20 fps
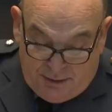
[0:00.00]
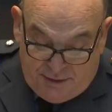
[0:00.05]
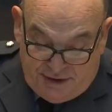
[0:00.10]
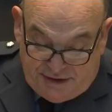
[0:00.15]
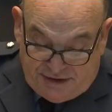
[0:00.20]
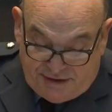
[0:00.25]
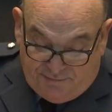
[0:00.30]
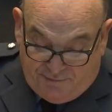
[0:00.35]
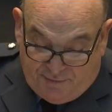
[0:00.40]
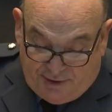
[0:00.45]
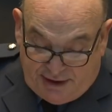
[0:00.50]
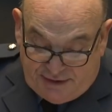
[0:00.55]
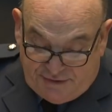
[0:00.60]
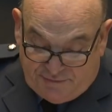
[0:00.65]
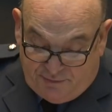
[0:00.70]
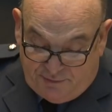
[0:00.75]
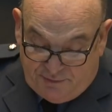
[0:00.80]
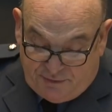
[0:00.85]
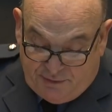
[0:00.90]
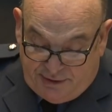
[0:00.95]
This advice
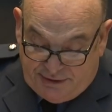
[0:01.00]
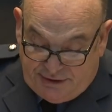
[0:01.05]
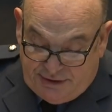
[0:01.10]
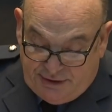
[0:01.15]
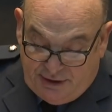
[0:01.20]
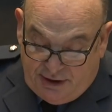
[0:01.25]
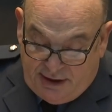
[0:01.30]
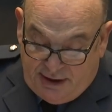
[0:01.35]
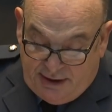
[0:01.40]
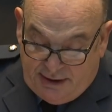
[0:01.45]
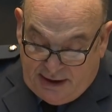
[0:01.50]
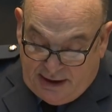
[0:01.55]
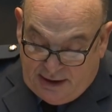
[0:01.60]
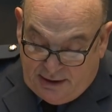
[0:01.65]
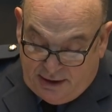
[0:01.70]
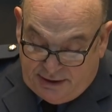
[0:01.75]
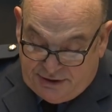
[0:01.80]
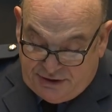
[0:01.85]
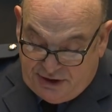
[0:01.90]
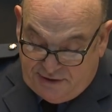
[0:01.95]
from twenty-nine
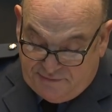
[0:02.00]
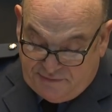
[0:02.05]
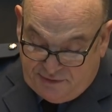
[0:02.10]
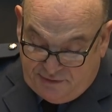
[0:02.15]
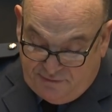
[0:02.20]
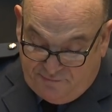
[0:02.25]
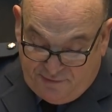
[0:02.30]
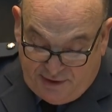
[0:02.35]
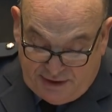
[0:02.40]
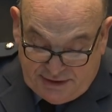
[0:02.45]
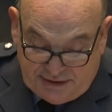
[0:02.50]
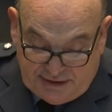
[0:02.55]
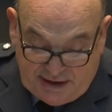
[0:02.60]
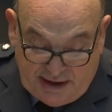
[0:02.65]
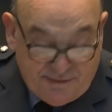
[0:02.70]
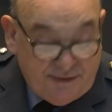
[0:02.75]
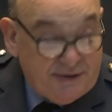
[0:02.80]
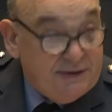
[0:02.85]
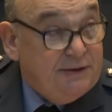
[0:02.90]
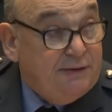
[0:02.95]
Allied Chiefs of Defence
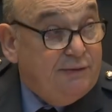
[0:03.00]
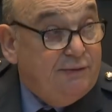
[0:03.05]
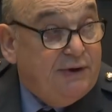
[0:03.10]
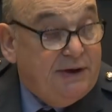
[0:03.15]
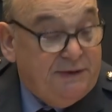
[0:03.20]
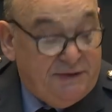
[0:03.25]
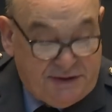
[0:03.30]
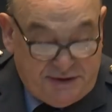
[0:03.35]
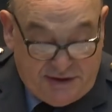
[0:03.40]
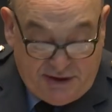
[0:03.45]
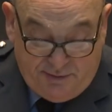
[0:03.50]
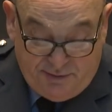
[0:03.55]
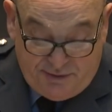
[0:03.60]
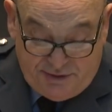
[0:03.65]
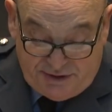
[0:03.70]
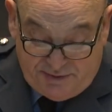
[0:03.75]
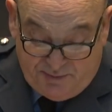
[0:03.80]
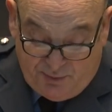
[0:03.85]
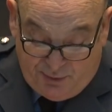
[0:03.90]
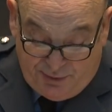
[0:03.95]
gathered around this table
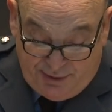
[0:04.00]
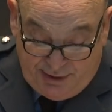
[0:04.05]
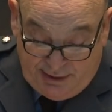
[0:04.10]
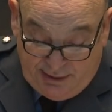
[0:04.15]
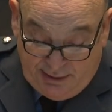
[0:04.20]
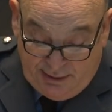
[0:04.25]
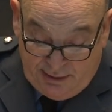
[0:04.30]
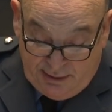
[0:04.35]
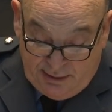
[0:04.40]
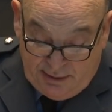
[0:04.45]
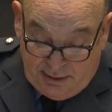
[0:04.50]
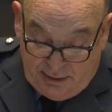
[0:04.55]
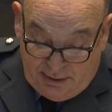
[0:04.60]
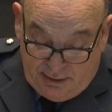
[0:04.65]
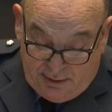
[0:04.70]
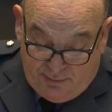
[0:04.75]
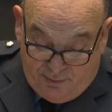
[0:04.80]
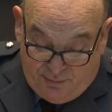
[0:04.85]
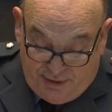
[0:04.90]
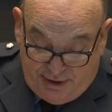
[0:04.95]
this morning
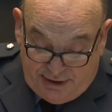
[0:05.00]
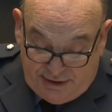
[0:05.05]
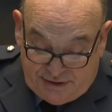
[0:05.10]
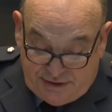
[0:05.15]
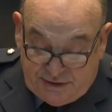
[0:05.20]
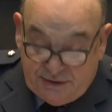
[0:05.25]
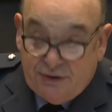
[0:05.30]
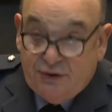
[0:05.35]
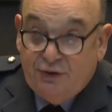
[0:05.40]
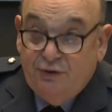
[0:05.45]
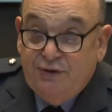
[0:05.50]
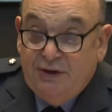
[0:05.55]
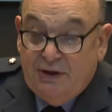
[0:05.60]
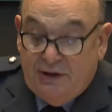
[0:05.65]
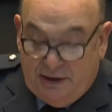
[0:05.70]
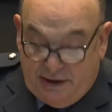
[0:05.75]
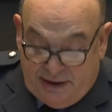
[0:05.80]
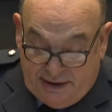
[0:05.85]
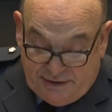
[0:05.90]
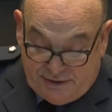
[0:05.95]
brings to the
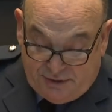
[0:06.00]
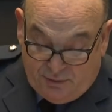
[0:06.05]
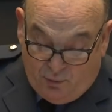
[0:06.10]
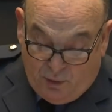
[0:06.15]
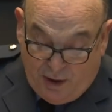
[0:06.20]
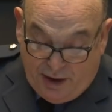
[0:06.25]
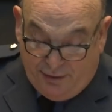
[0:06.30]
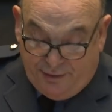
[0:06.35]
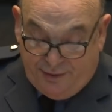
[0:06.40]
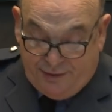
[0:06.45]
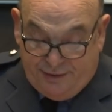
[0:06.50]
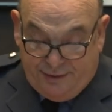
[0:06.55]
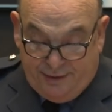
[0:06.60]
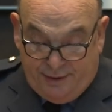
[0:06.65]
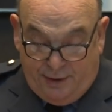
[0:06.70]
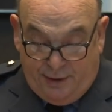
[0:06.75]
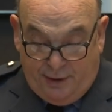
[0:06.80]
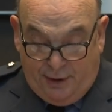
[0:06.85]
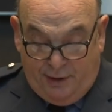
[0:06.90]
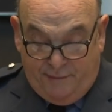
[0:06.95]
Alliance a wealth
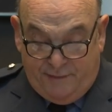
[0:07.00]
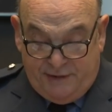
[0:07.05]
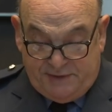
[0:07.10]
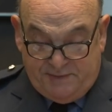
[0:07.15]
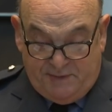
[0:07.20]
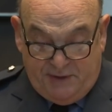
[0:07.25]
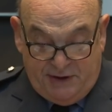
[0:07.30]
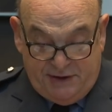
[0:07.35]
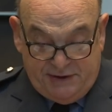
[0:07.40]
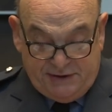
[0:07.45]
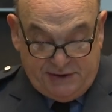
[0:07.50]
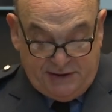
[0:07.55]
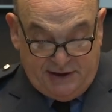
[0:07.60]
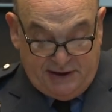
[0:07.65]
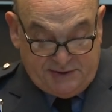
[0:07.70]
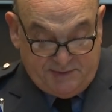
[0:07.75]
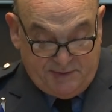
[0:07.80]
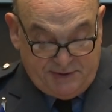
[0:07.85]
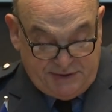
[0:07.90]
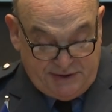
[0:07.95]
of experience and
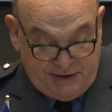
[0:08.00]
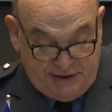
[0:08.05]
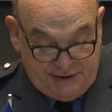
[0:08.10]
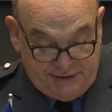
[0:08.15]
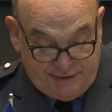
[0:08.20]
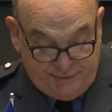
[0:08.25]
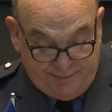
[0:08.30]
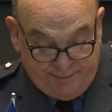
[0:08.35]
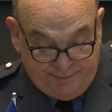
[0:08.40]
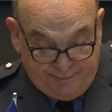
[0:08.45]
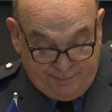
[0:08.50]
expertise.